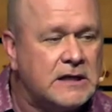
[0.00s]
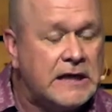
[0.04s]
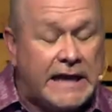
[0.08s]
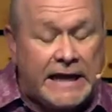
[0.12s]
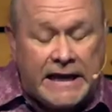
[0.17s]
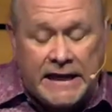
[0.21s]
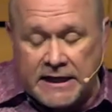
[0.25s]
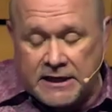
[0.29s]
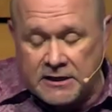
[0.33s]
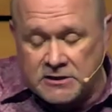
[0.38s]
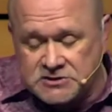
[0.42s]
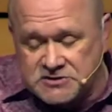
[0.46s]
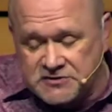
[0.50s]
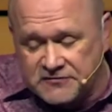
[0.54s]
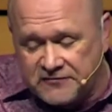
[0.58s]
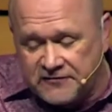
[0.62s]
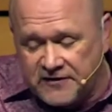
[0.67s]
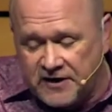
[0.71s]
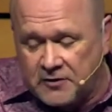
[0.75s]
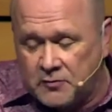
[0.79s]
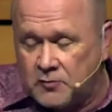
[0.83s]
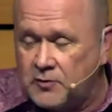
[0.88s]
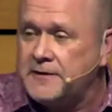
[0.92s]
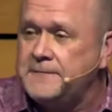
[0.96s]
Here's a
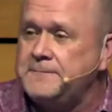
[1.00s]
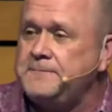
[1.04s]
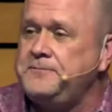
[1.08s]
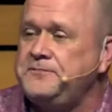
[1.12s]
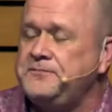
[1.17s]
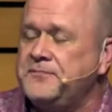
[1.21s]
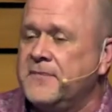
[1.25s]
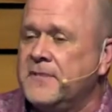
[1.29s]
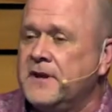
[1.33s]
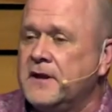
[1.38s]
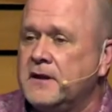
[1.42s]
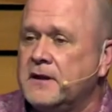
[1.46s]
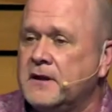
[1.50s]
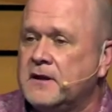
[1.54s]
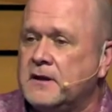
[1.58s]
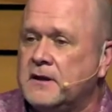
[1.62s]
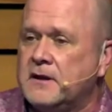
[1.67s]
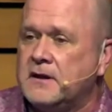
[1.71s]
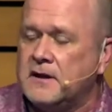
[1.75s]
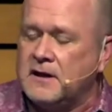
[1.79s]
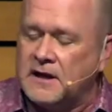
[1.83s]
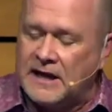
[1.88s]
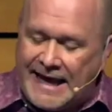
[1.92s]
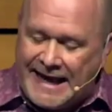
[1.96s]
fun one.
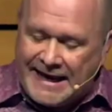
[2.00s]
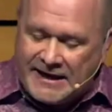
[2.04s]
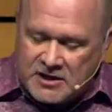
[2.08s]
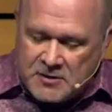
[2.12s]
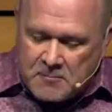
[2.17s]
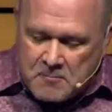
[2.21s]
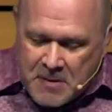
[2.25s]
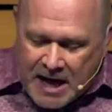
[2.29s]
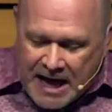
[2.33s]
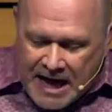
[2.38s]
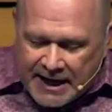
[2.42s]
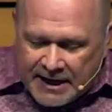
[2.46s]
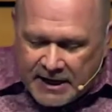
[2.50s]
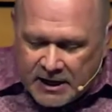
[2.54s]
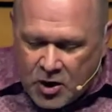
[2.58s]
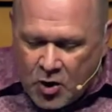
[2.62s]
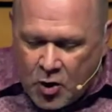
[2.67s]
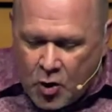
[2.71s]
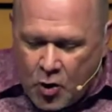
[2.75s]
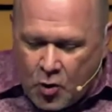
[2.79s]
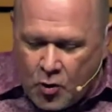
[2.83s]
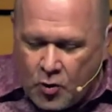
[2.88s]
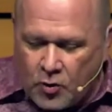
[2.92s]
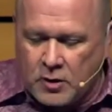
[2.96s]
A demonic
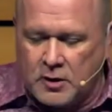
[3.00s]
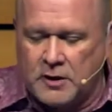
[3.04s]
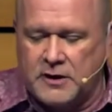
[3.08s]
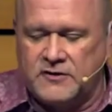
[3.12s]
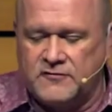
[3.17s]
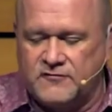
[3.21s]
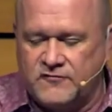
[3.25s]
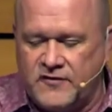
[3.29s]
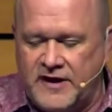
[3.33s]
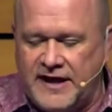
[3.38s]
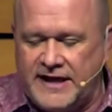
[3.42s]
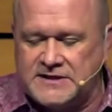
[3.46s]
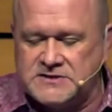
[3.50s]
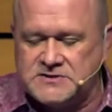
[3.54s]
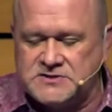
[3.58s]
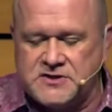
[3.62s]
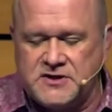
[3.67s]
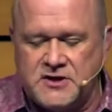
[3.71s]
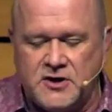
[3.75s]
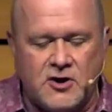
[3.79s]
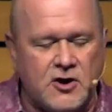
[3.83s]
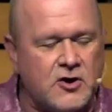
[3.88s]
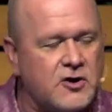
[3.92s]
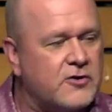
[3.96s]
horde invades
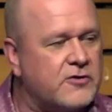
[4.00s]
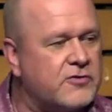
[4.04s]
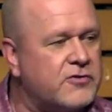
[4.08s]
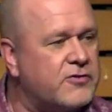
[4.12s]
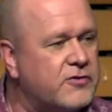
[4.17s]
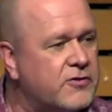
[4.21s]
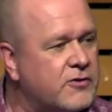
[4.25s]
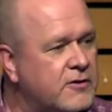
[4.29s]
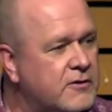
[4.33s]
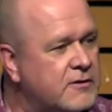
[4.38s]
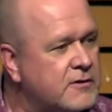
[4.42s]
the earth,